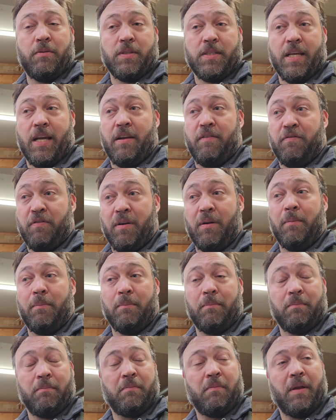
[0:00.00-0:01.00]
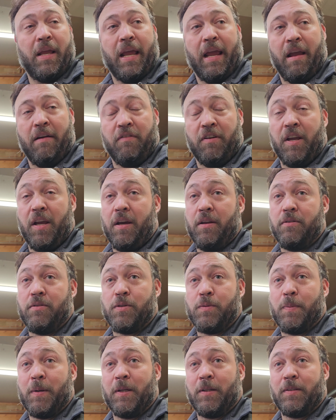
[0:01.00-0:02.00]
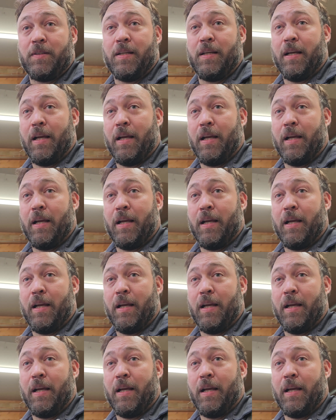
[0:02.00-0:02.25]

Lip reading: aside from having headers built.